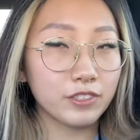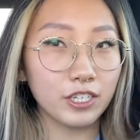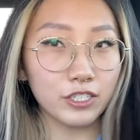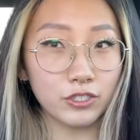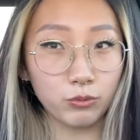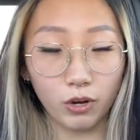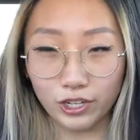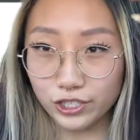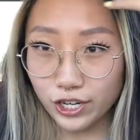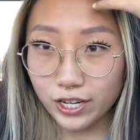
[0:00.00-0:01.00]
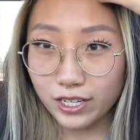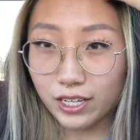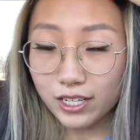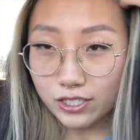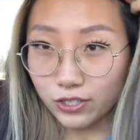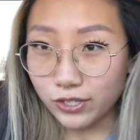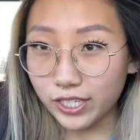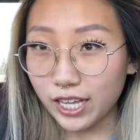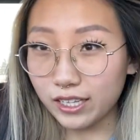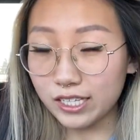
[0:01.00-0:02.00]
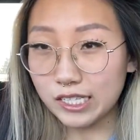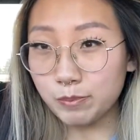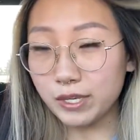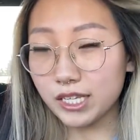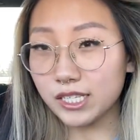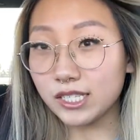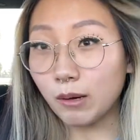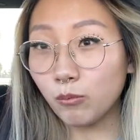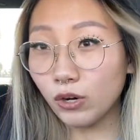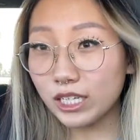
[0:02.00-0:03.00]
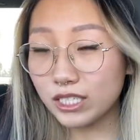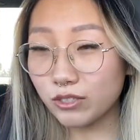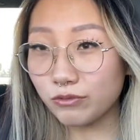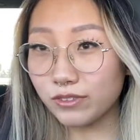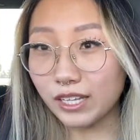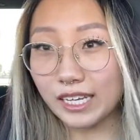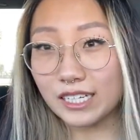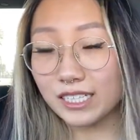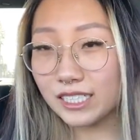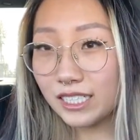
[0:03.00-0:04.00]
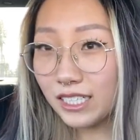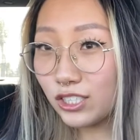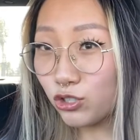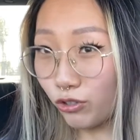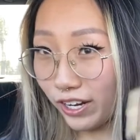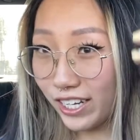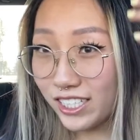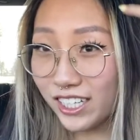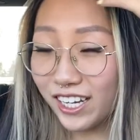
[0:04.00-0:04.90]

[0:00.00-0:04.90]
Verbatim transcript: just to wash it so it can at least be somewhat like trained